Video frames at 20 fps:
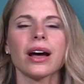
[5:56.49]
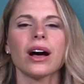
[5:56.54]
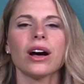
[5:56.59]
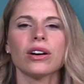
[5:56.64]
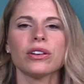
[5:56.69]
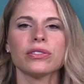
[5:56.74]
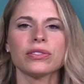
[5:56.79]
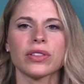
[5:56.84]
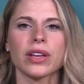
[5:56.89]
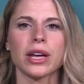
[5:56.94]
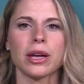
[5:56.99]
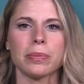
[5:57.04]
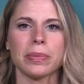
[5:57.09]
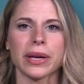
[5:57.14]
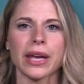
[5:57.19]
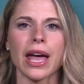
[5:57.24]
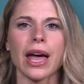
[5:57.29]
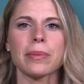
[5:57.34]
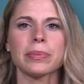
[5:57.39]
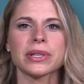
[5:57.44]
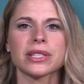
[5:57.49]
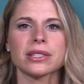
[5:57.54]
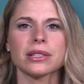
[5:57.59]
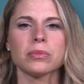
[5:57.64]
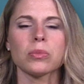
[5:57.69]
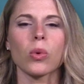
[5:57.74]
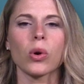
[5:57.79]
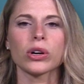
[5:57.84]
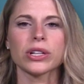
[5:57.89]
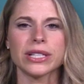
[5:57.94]
of the hippocampus in
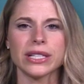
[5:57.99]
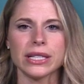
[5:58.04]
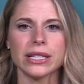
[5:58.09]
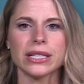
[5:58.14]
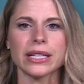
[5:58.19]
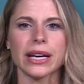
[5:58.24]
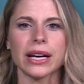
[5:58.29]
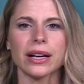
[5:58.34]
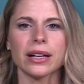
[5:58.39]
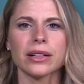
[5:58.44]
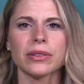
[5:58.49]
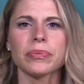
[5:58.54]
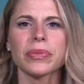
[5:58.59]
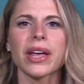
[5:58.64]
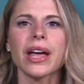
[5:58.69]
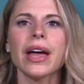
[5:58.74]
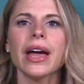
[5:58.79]
more detail.